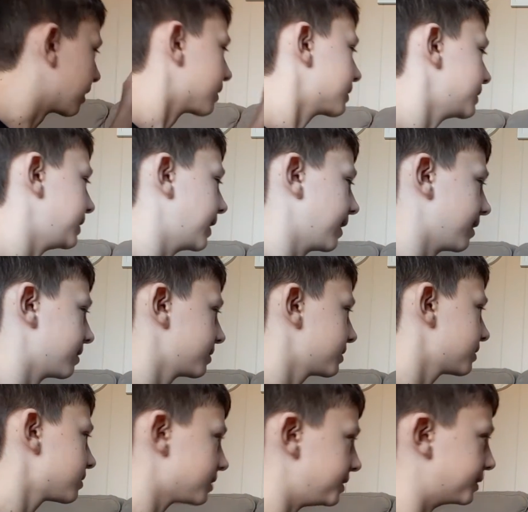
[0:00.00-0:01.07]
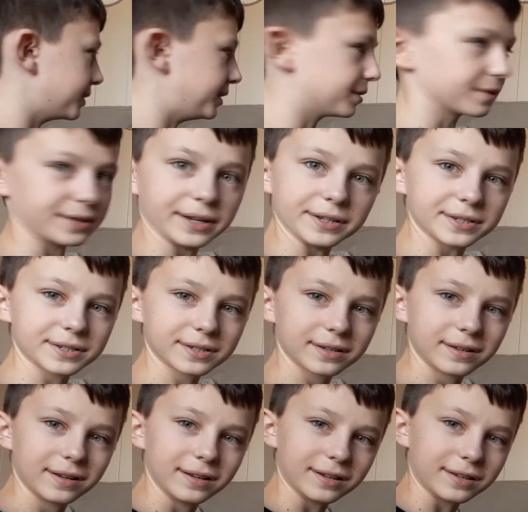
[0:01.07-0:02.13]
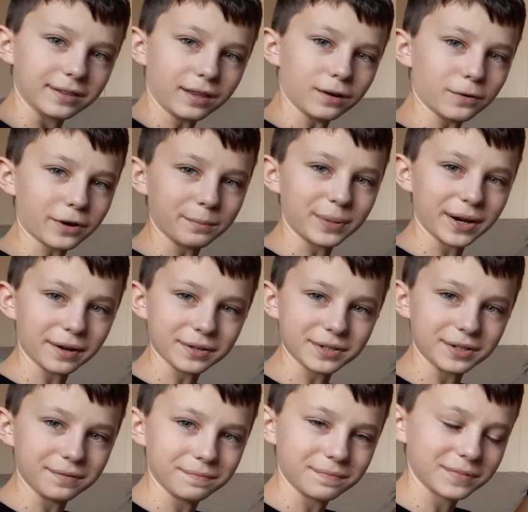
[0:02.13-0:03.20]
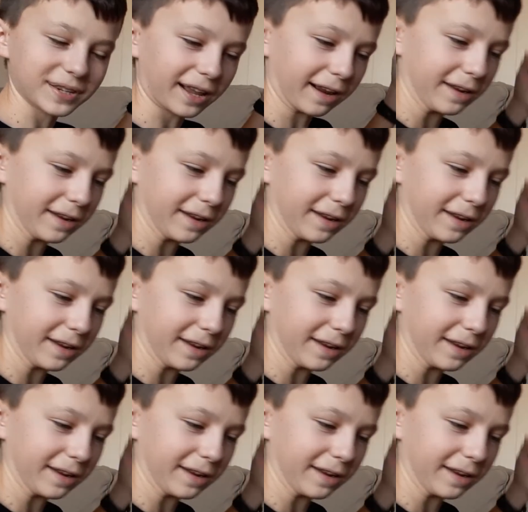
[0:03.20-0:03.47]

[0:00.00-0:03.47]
yeah, here it is. Little comparison thing,